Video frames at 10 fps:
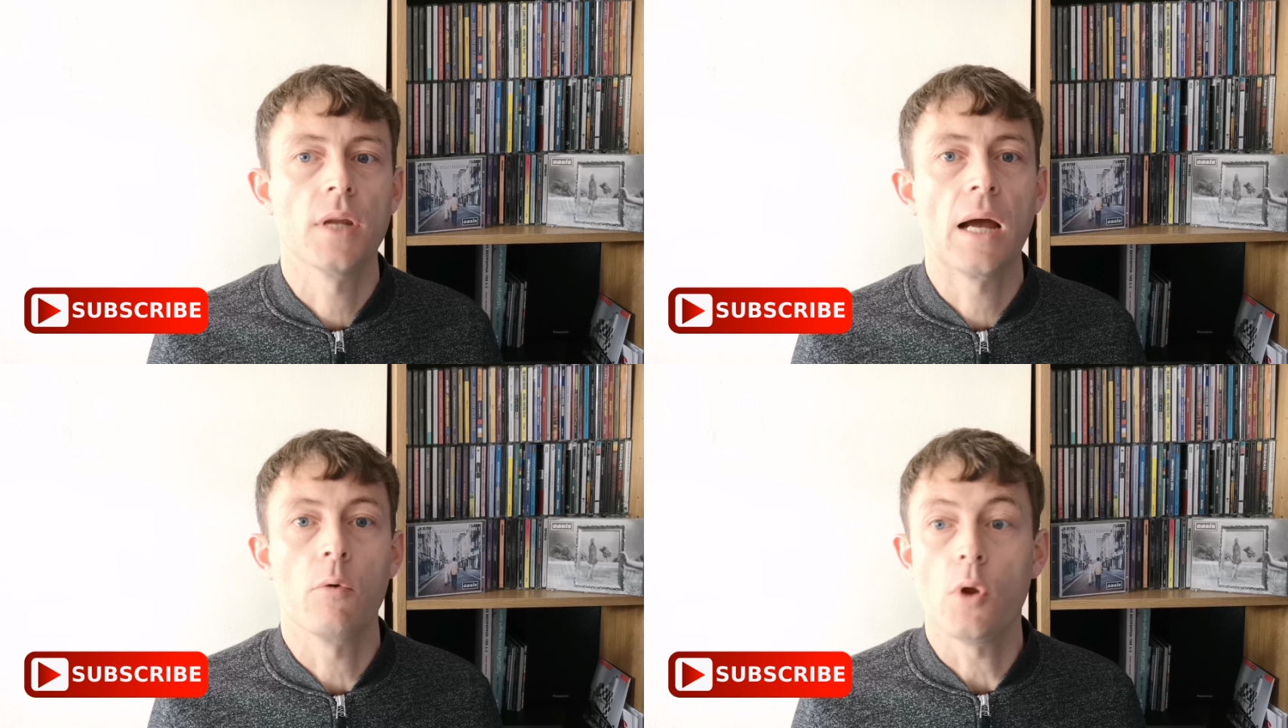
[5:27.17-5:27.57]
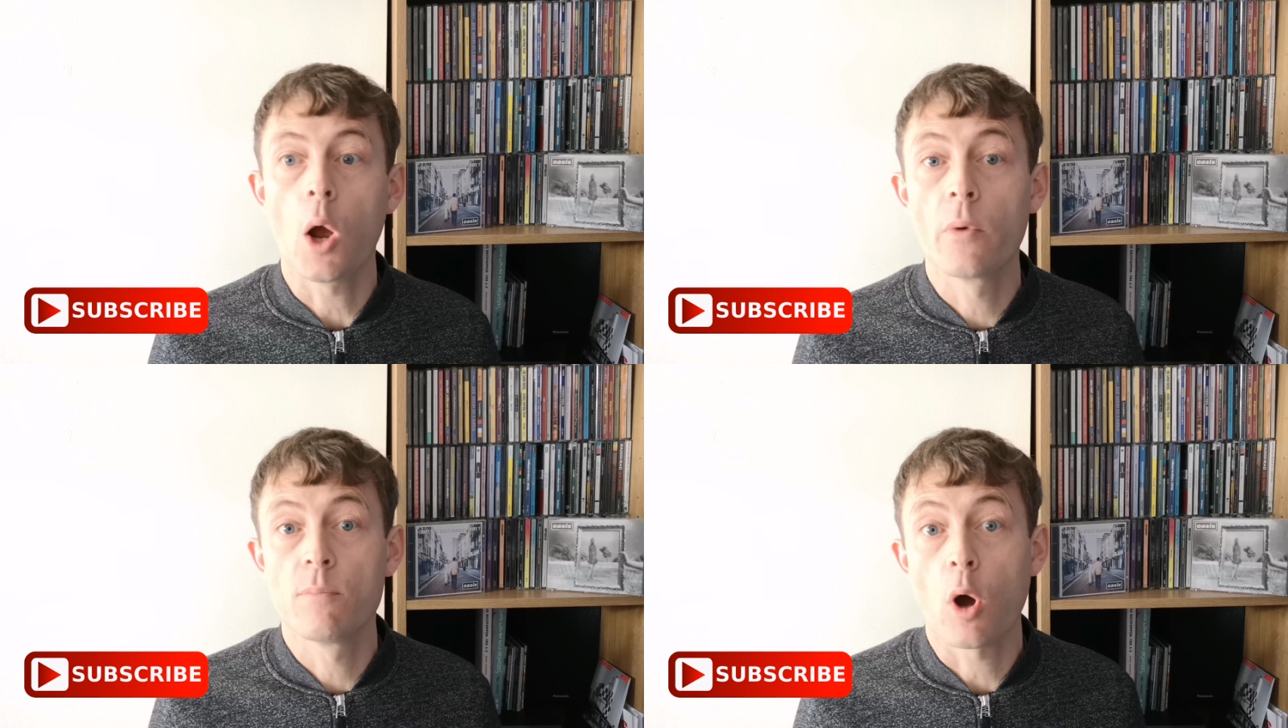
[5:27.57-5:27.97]
Now,
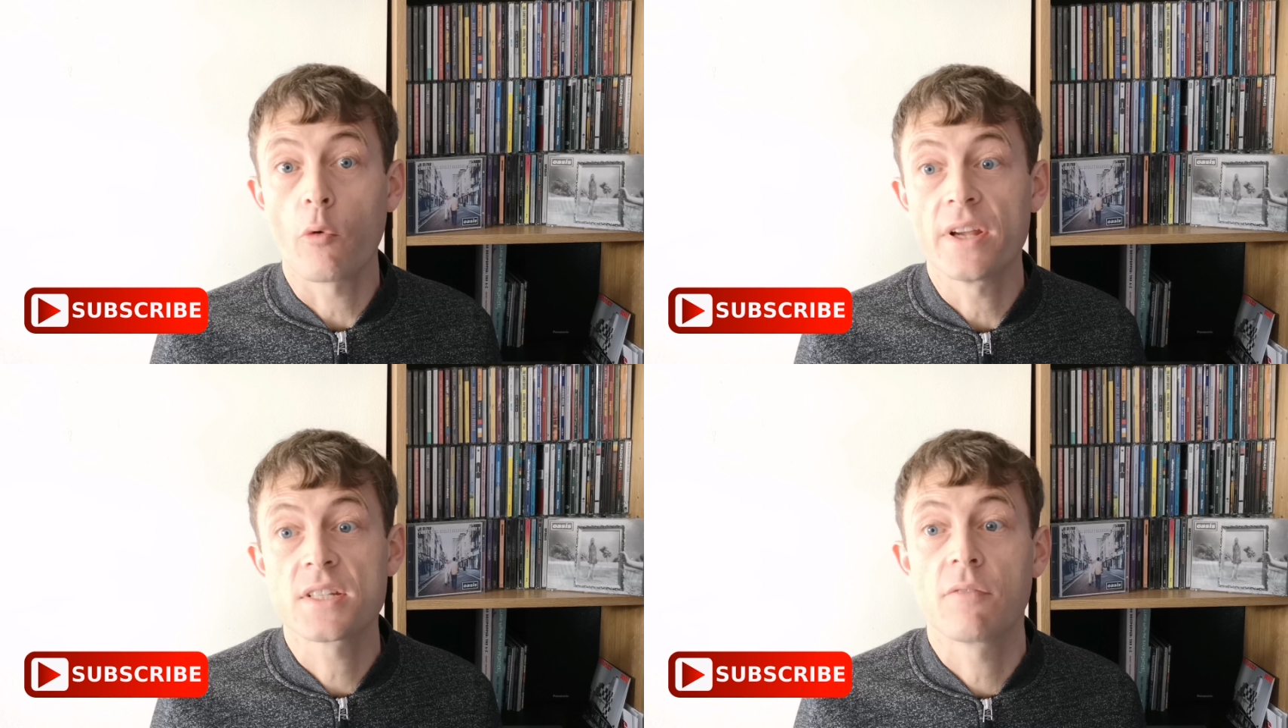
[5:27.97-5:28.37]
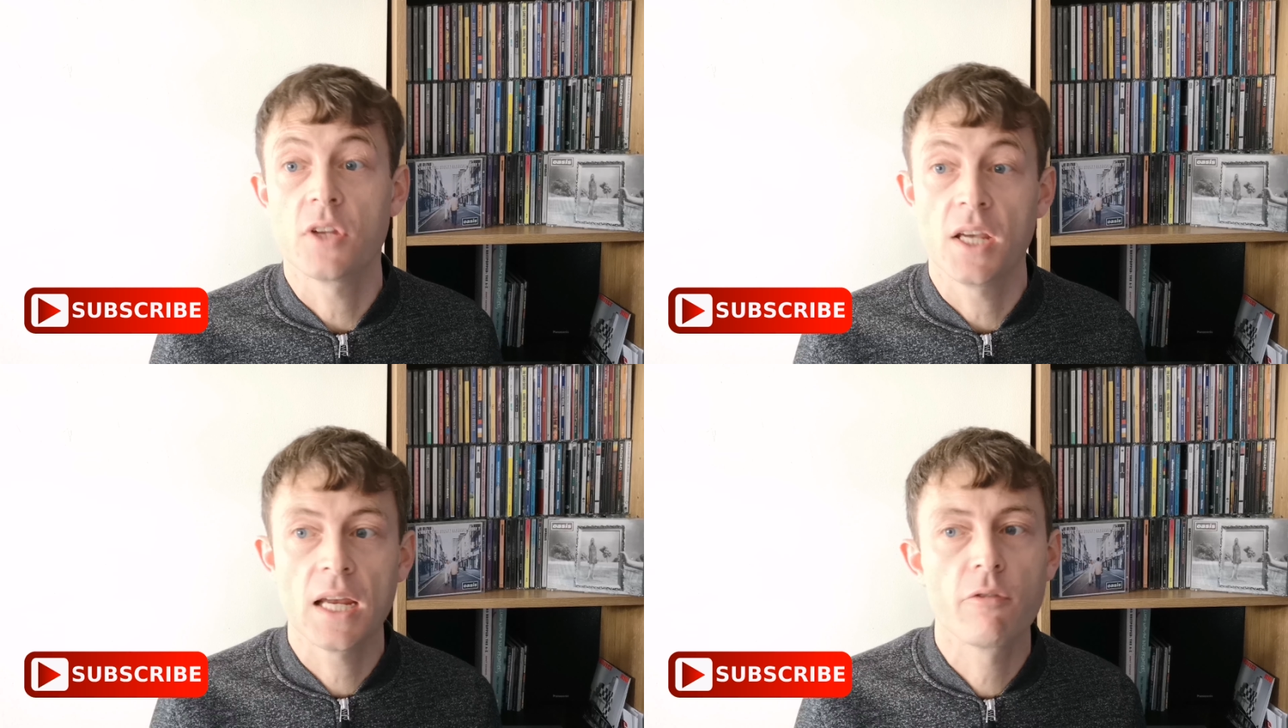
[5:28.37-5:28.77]
Owen Morris,
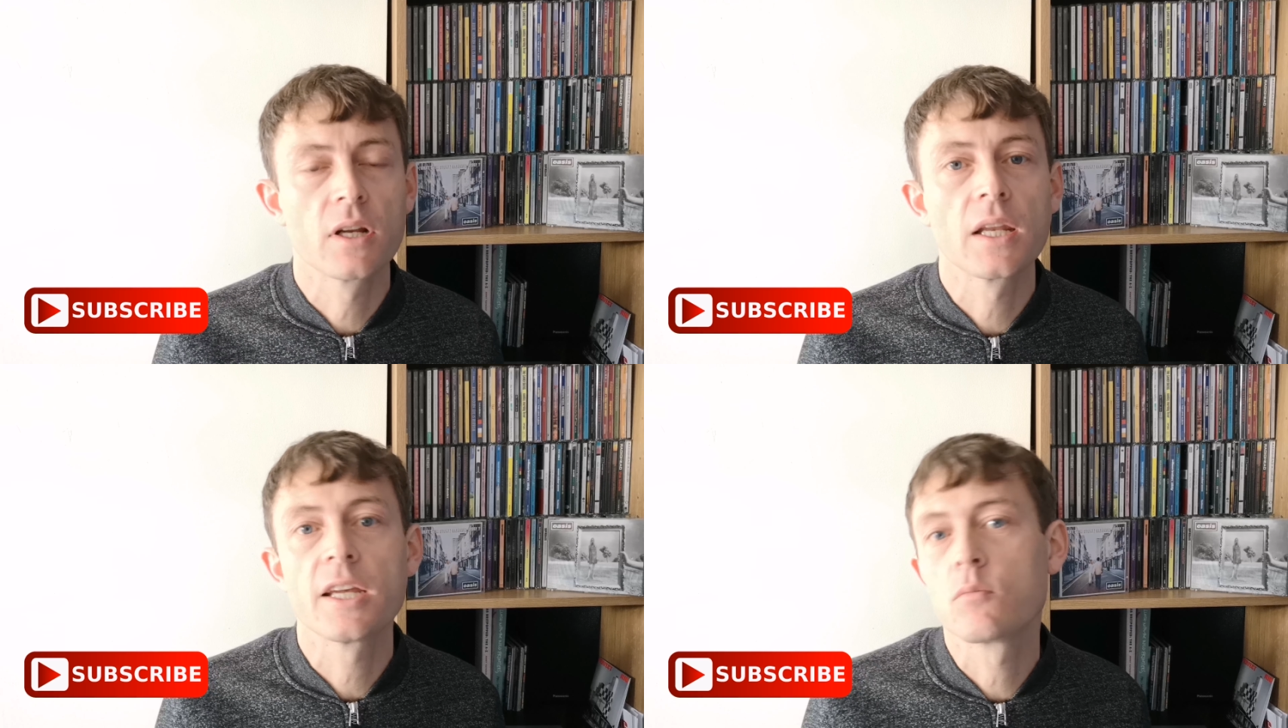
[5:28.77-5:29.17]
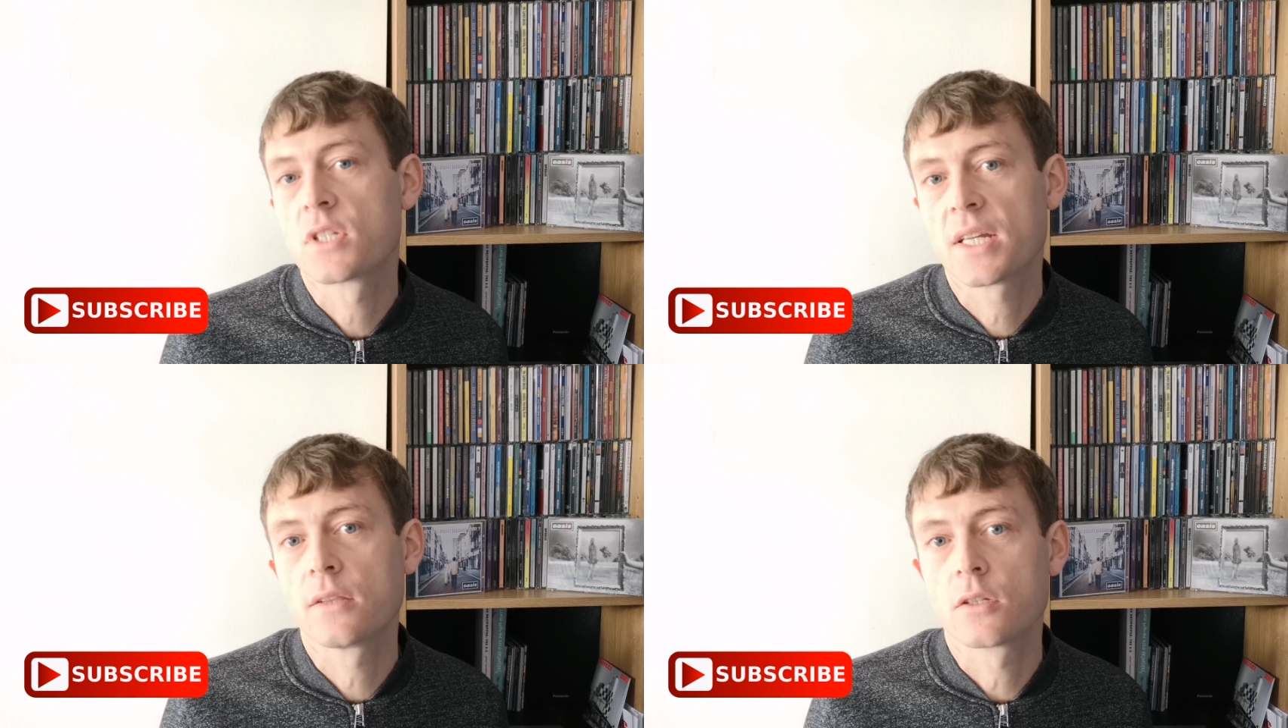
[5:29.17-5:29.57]
after hearing Liam
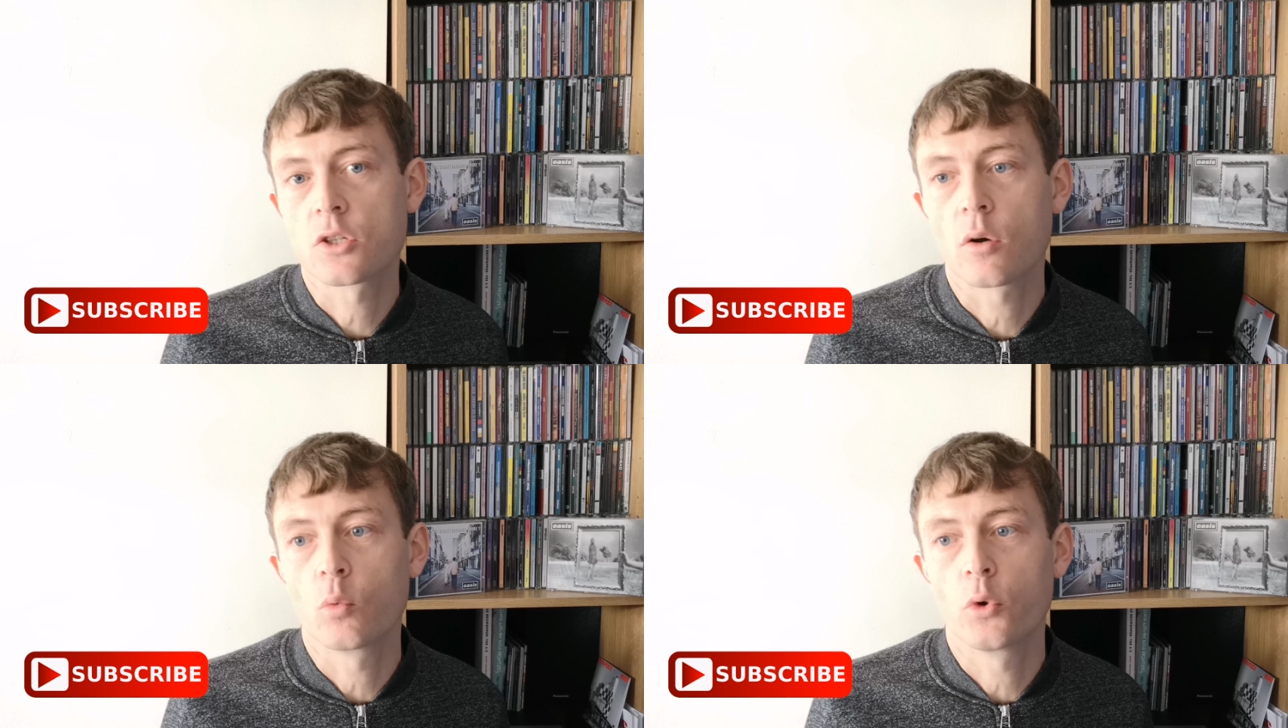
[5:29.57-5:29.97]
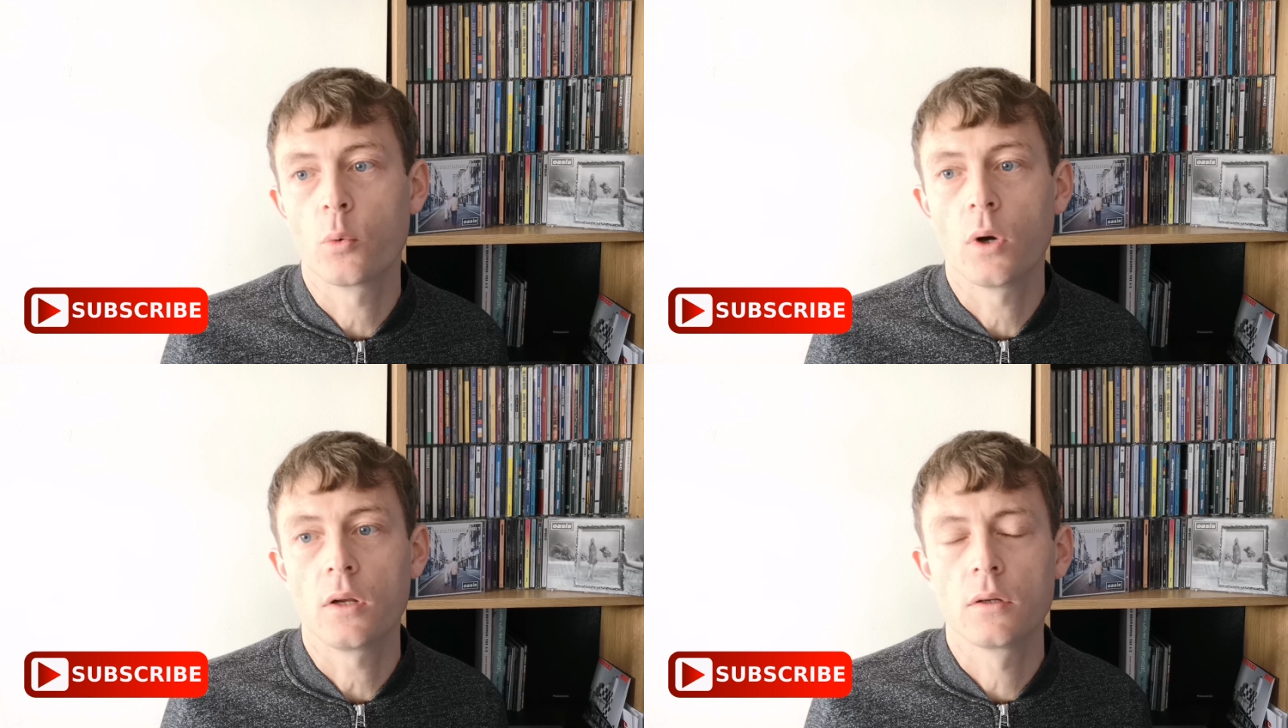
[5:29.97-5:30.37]
sing the song
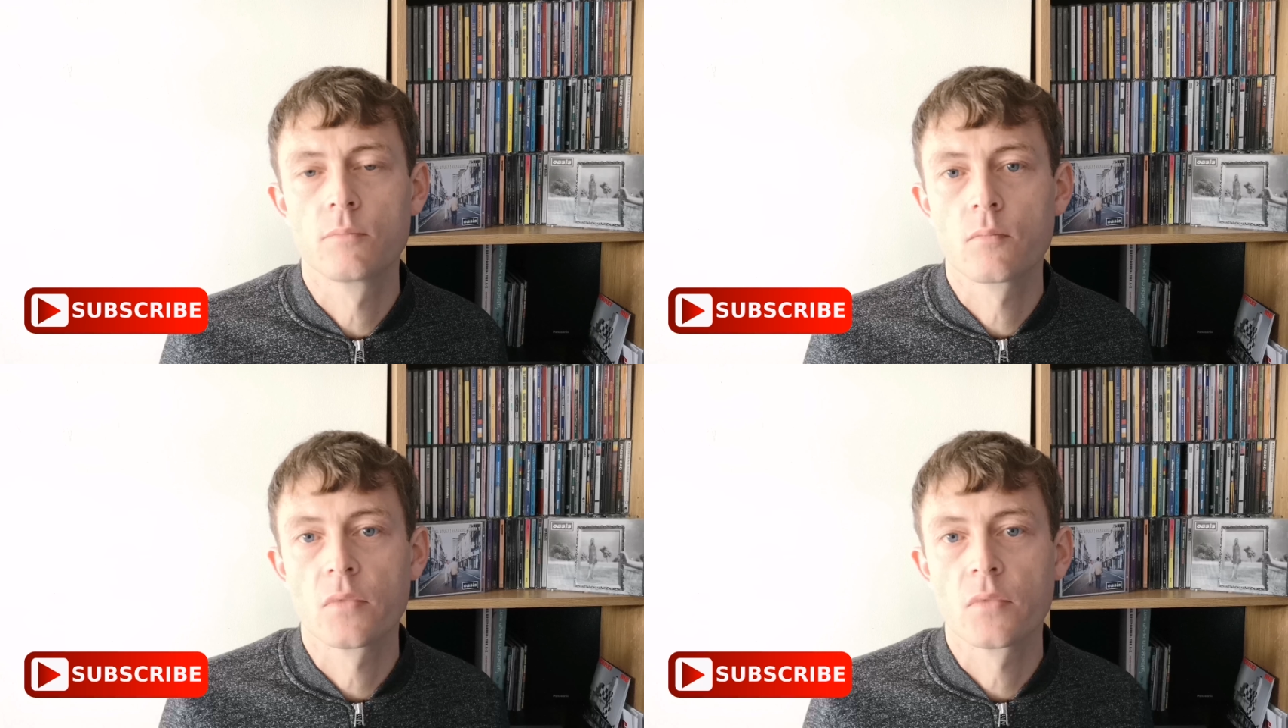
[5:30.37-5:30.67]
Wonderwall,